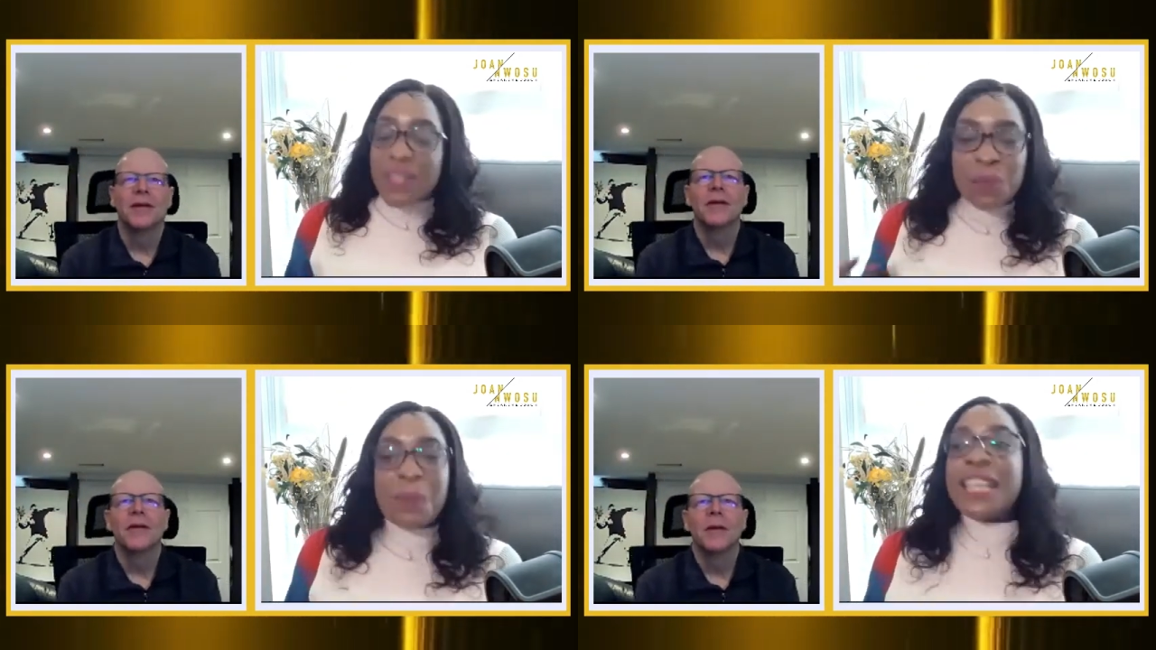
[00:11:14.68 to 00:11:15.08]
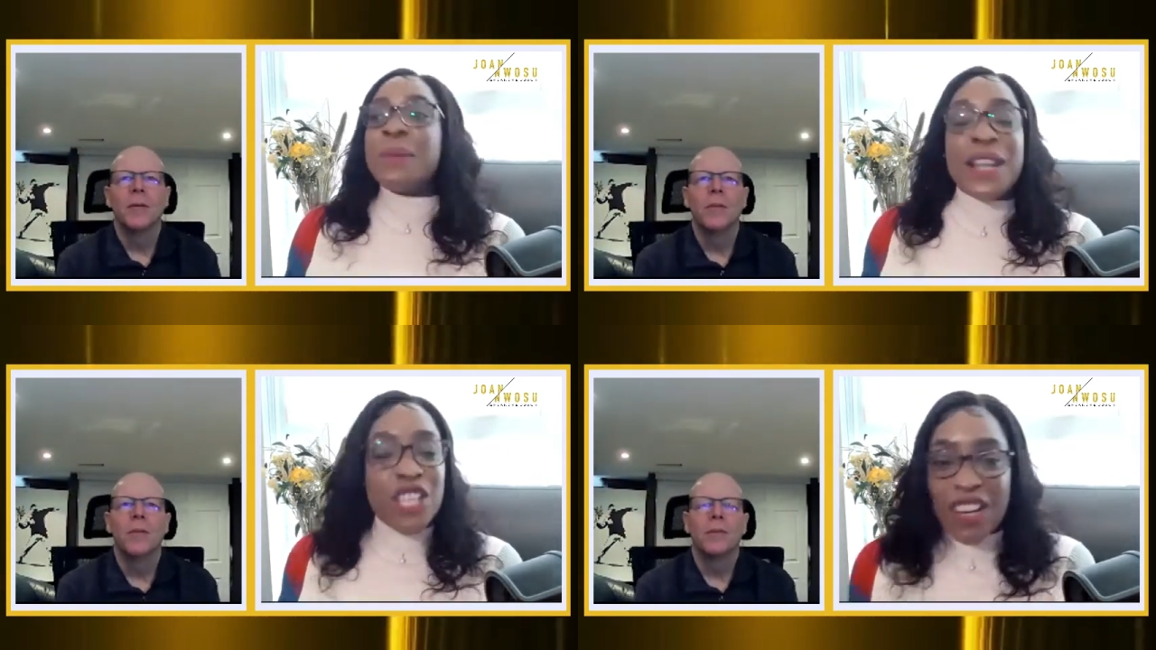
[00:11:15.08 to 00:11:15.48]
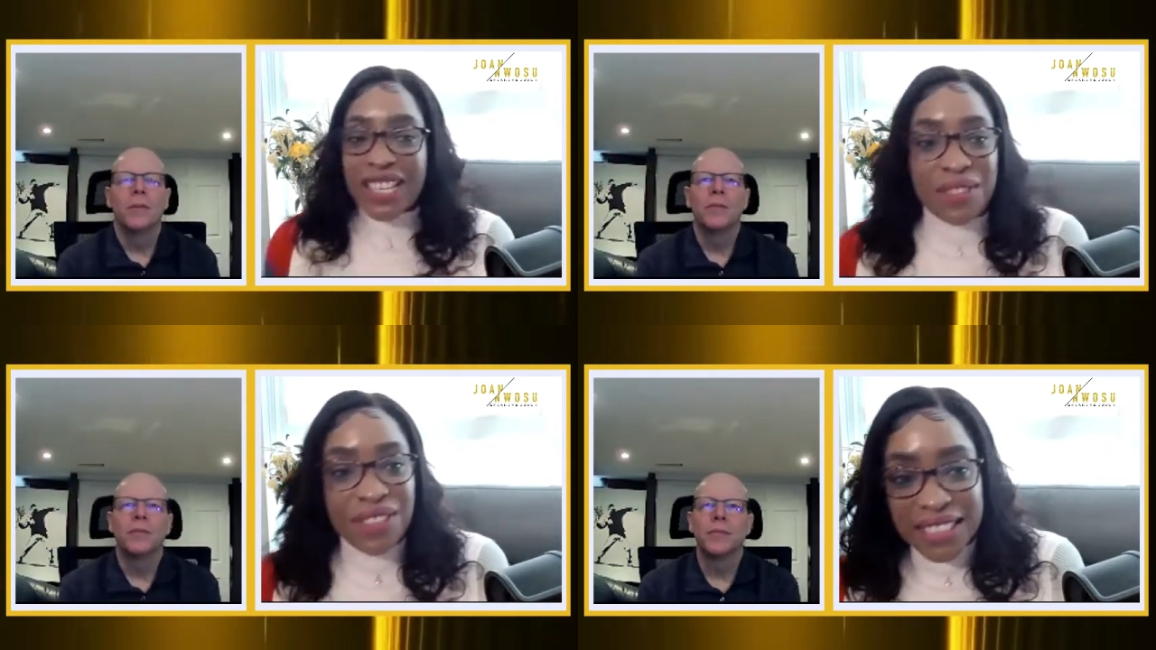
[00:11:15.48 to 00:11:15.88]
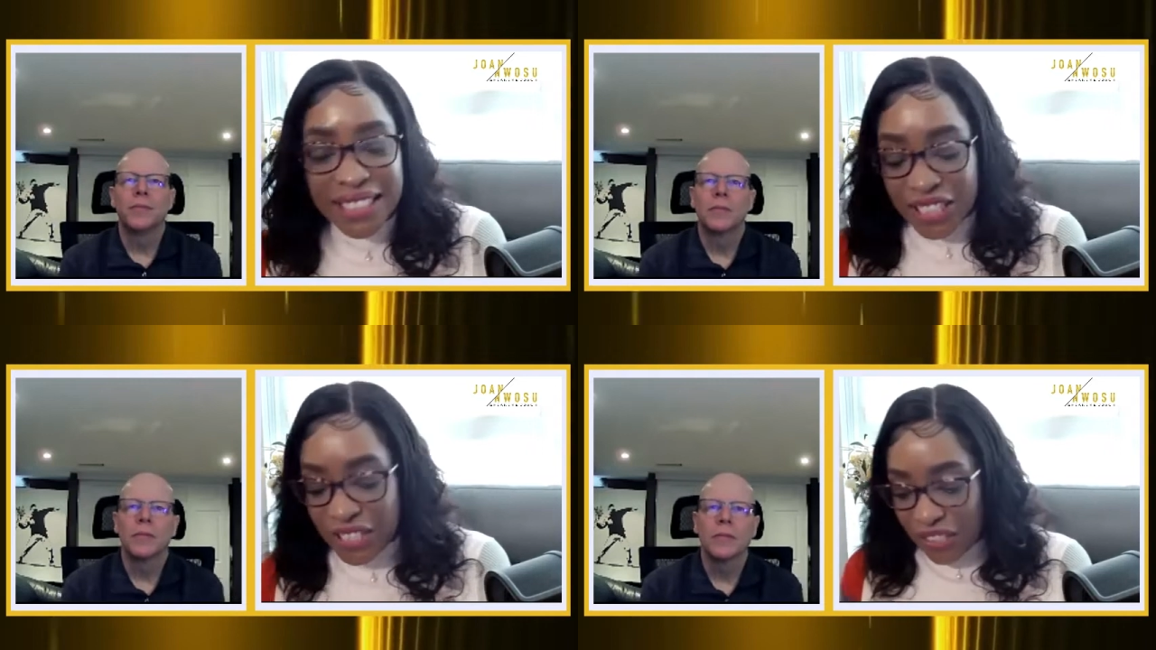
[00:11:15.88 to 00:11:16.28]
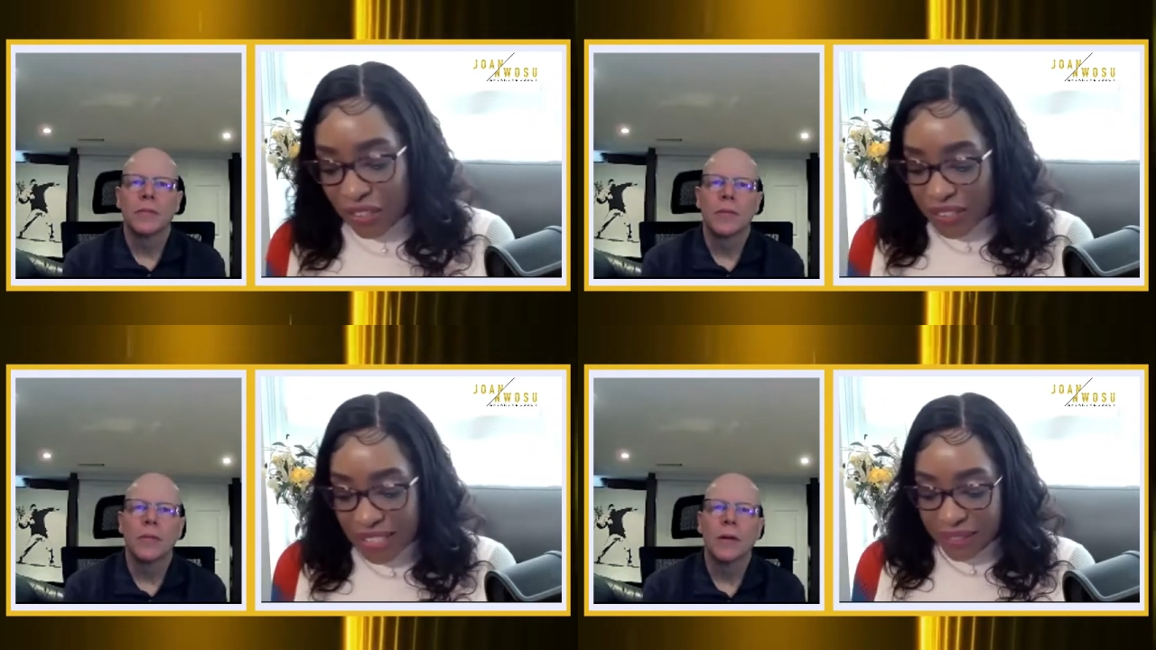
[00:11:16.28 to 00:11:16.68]
Speaker 1: so speaking about yucky feeling, you know,
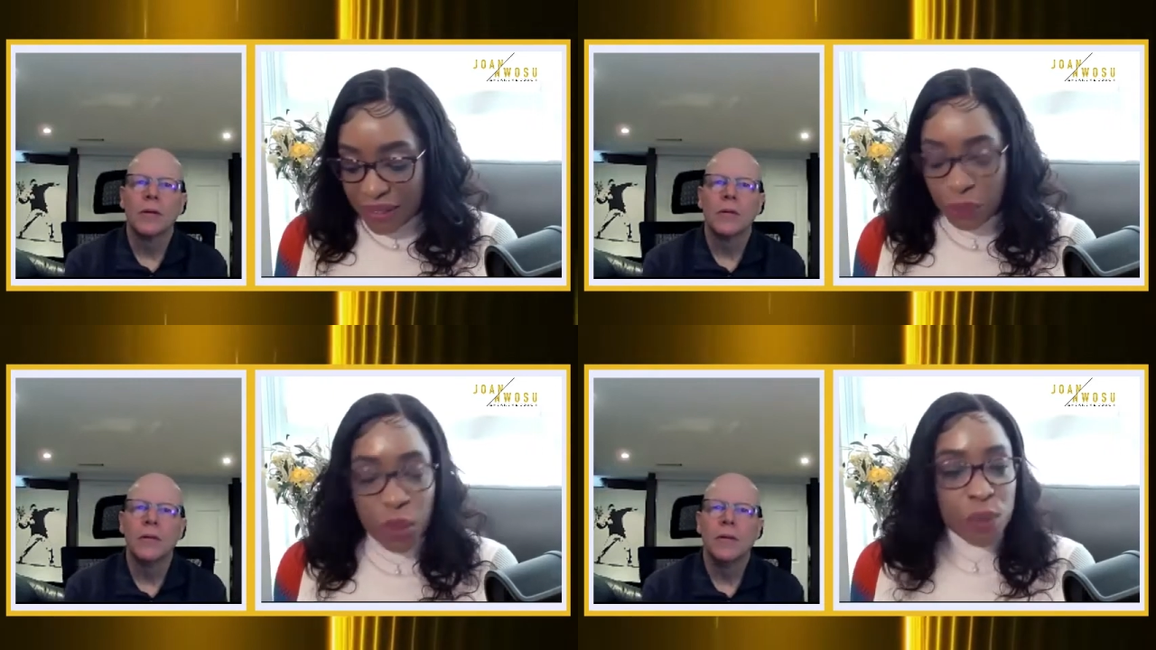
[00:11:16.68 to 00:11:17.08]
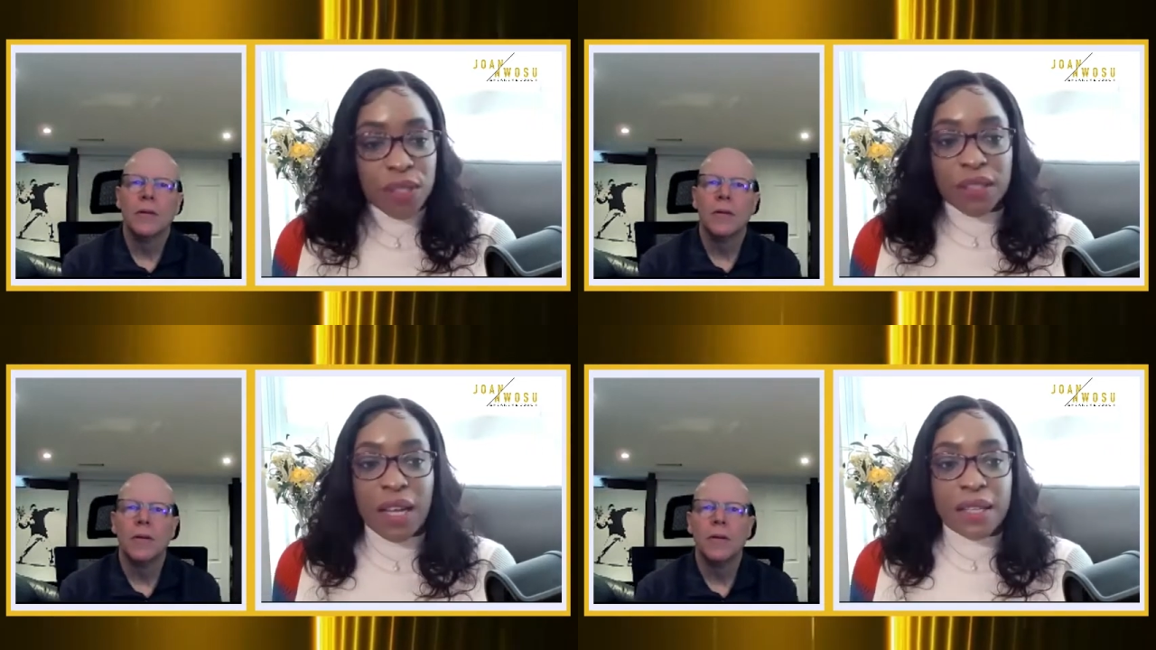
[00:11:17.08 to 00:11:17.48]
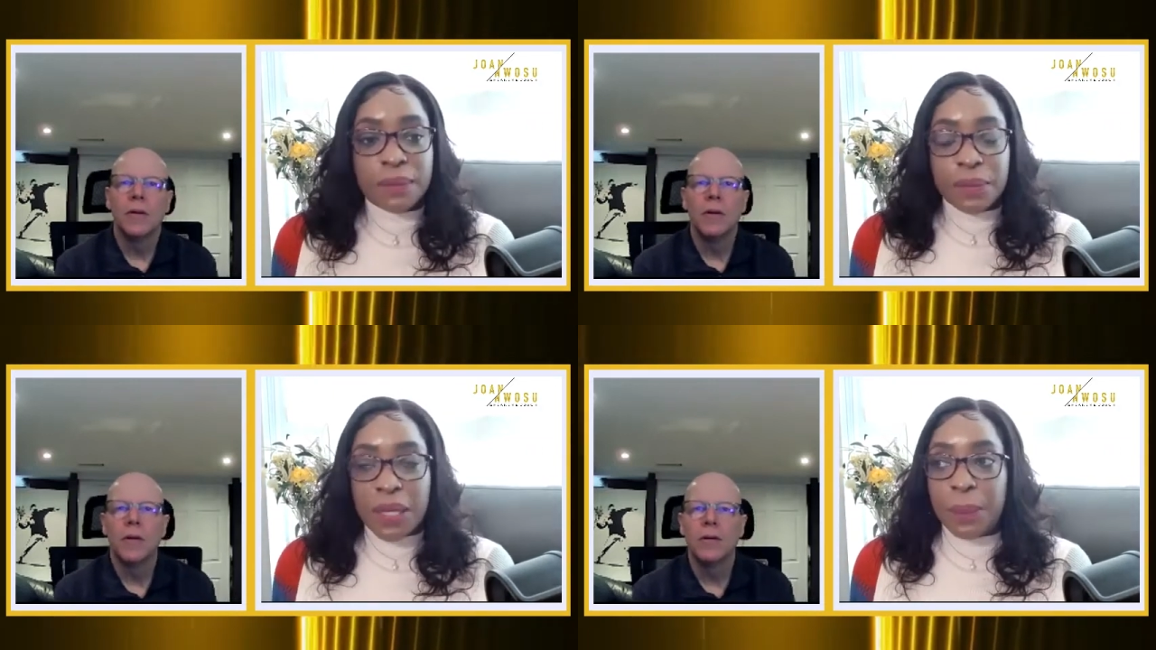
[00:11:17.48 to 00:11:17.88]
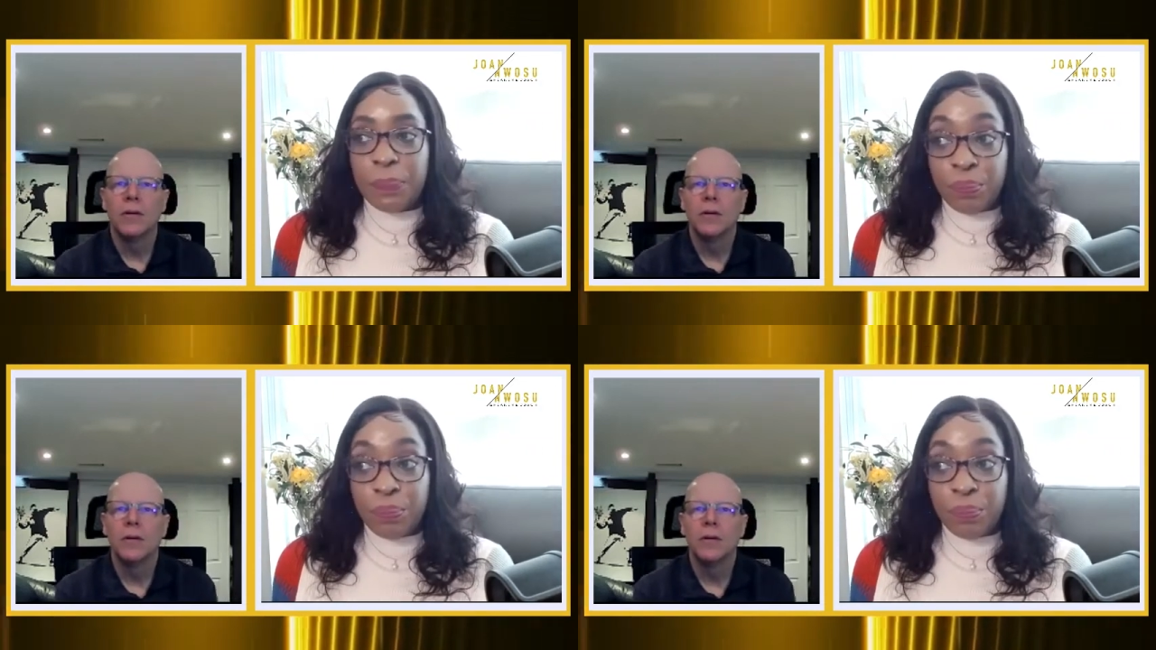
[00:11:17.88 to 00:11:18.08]
because I've worked with a lot of uh,